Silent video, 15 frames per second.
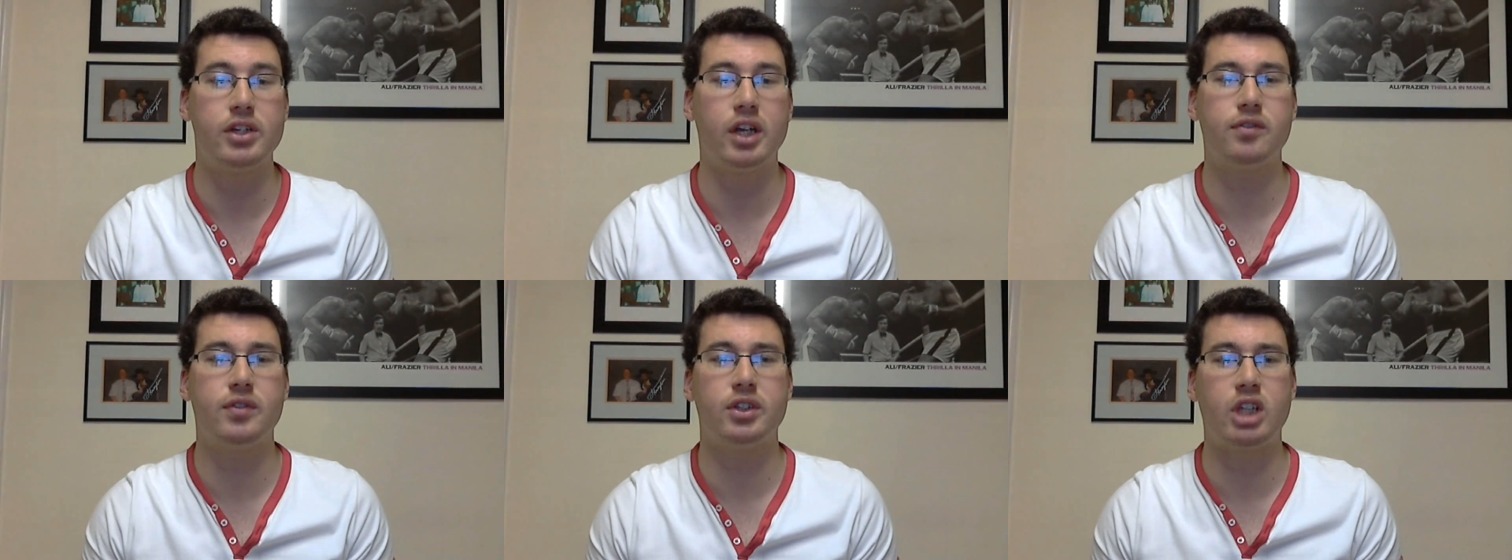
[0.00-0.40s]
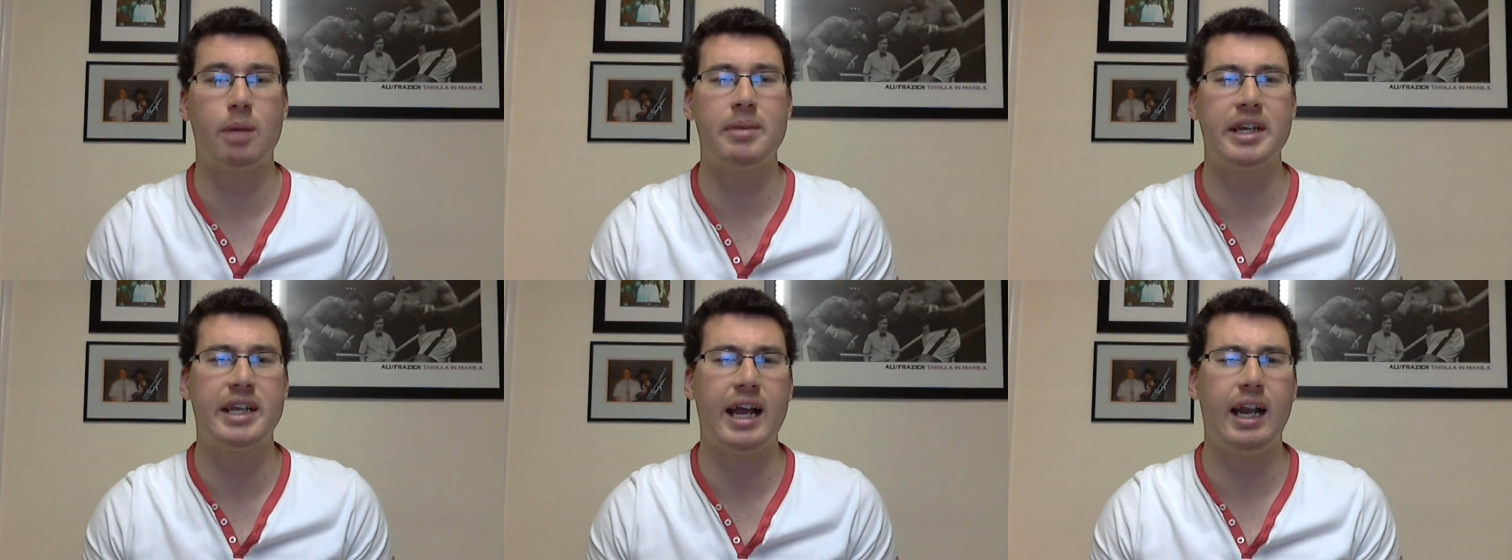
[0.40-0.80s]
As for
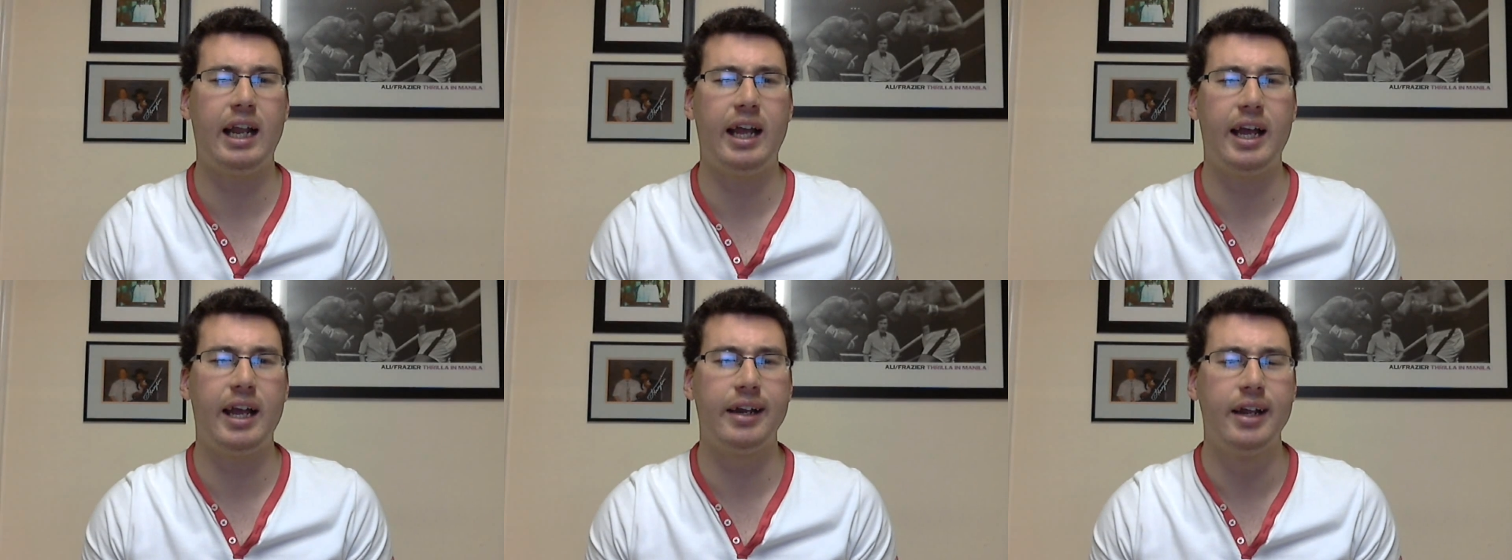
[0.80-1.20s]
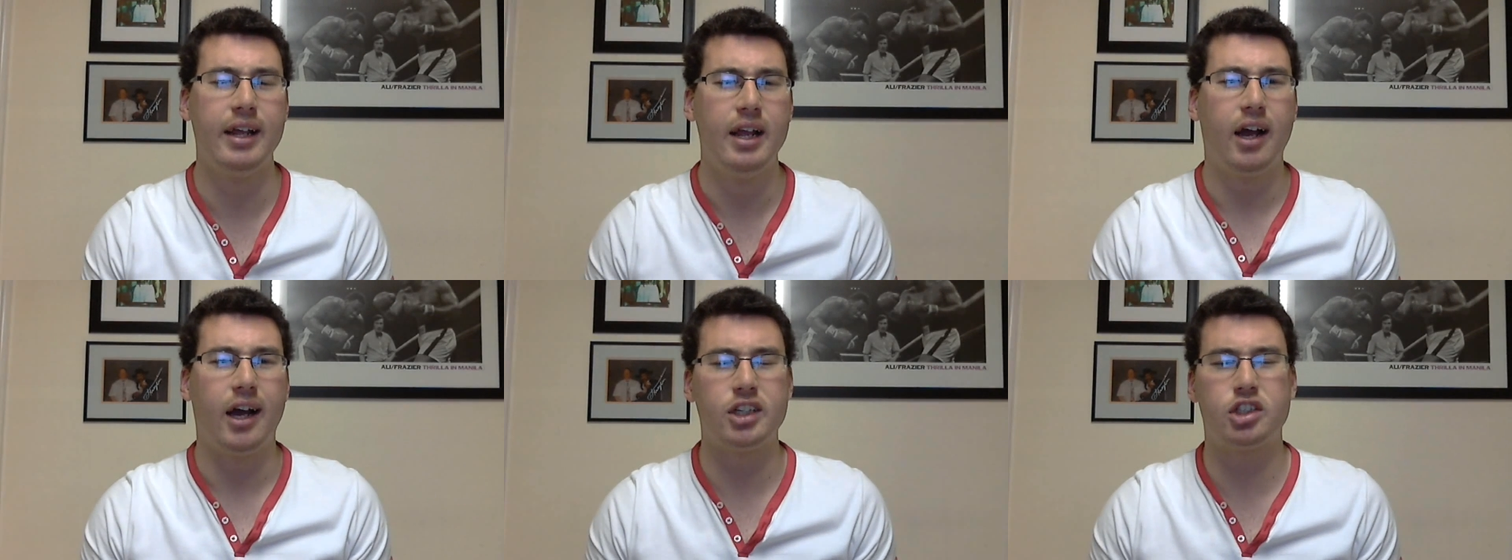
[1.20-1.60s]
Sami Callihan,
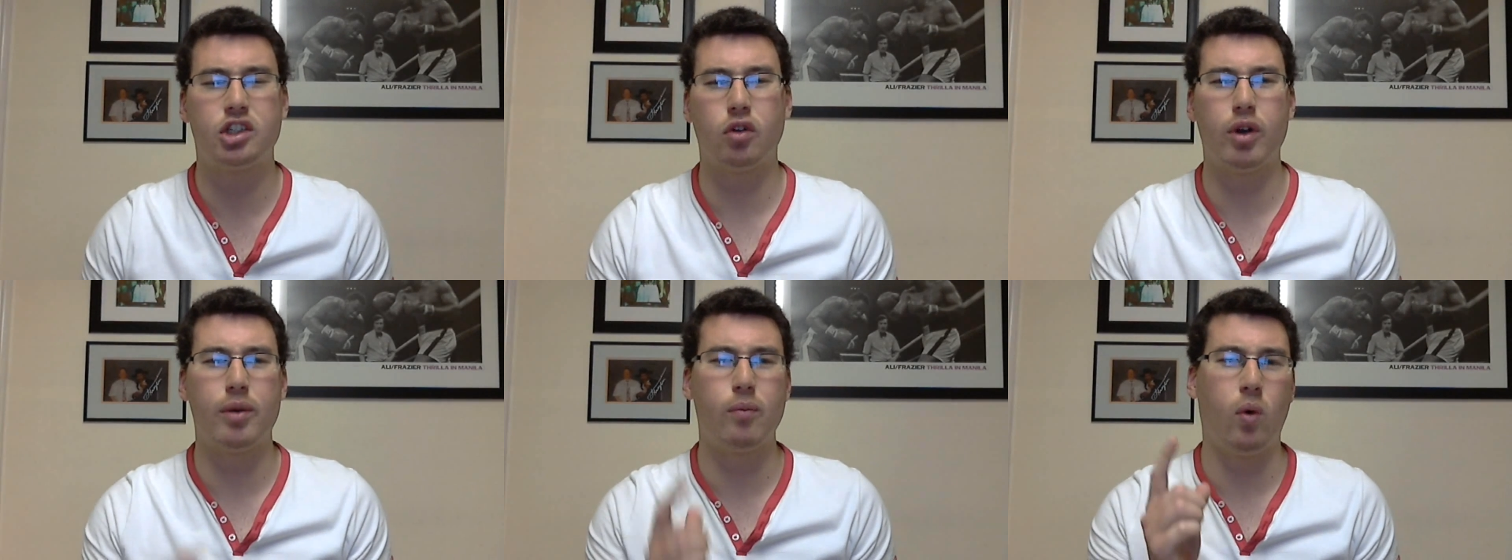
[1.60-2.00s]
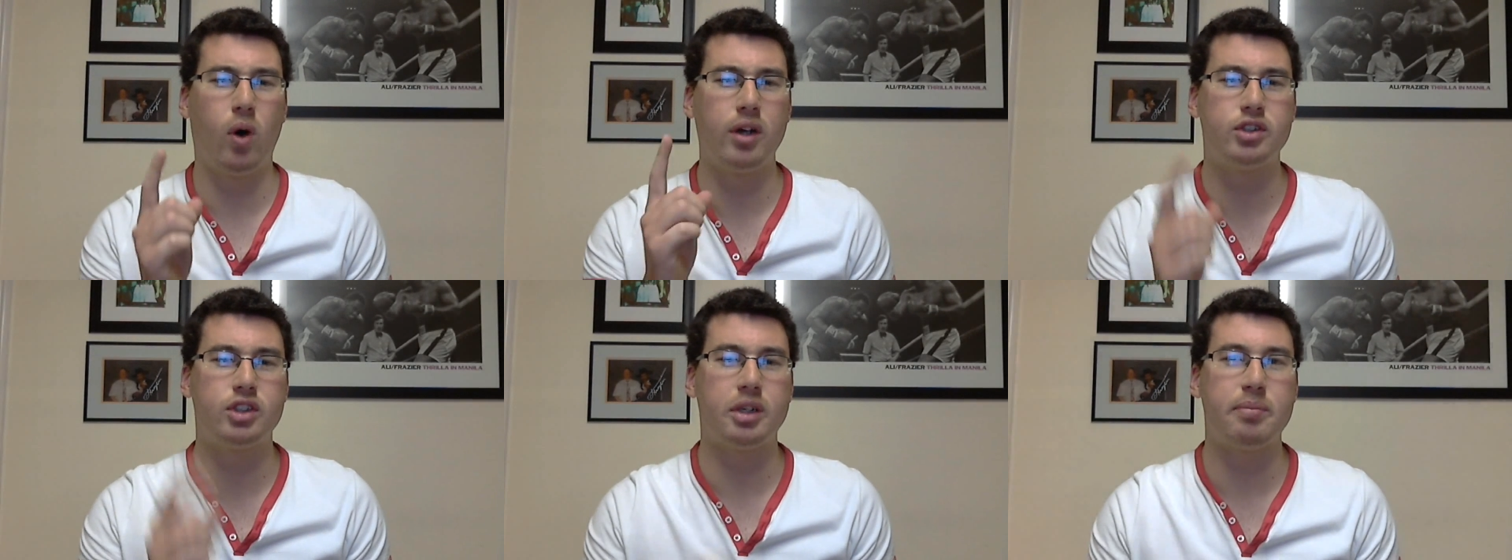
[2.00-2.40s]
I saw him
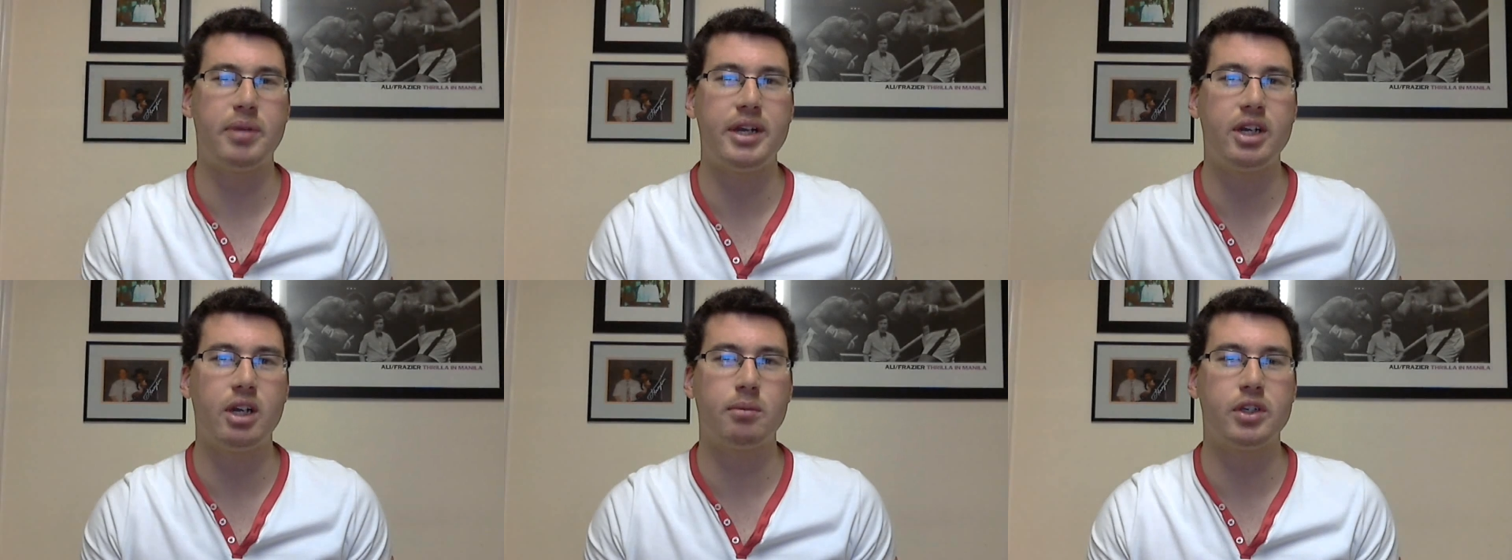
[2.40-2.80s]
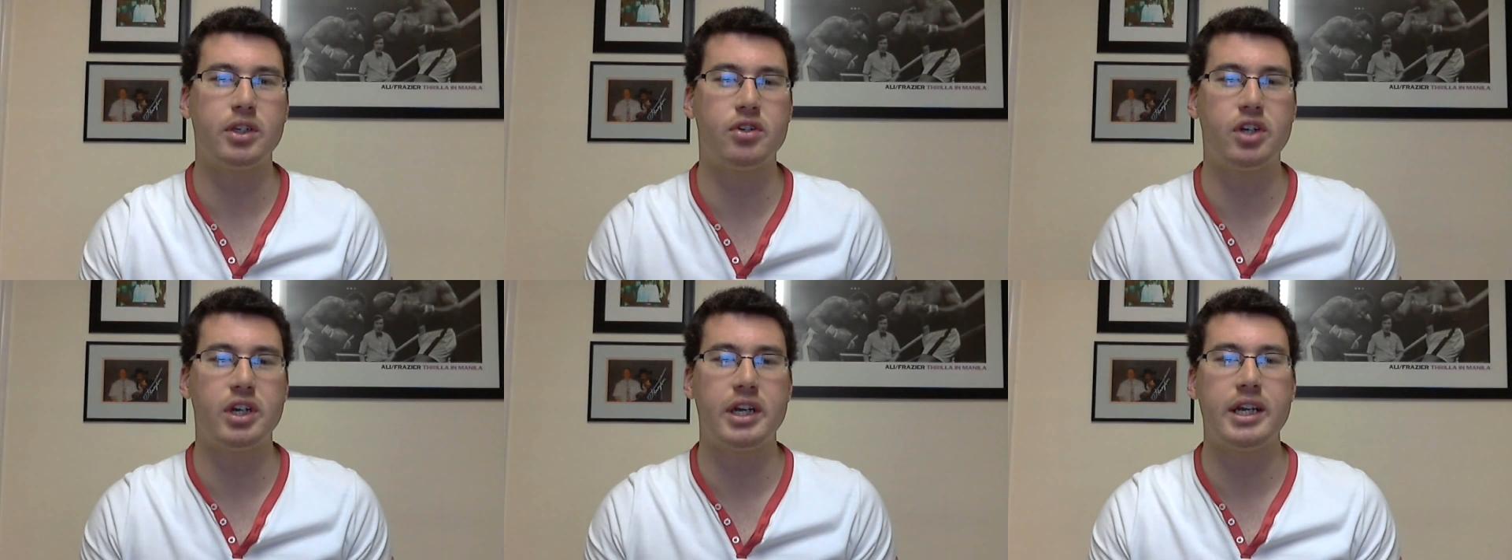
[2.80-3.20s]
once in
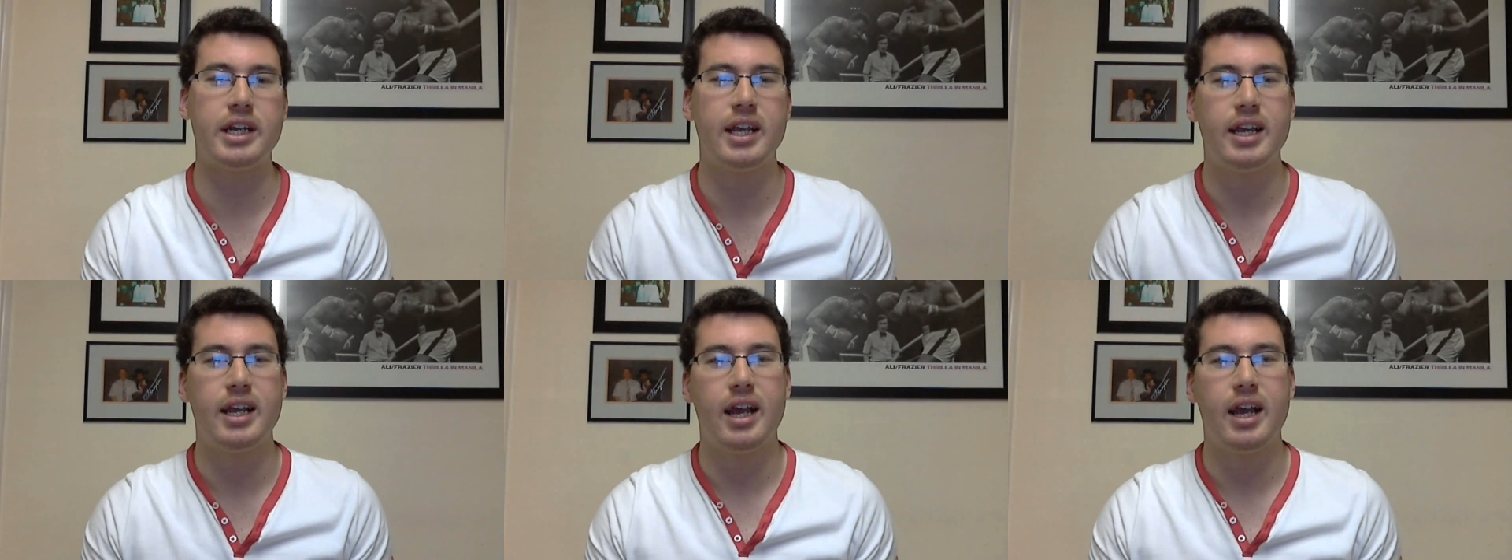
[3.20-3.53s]
PWG.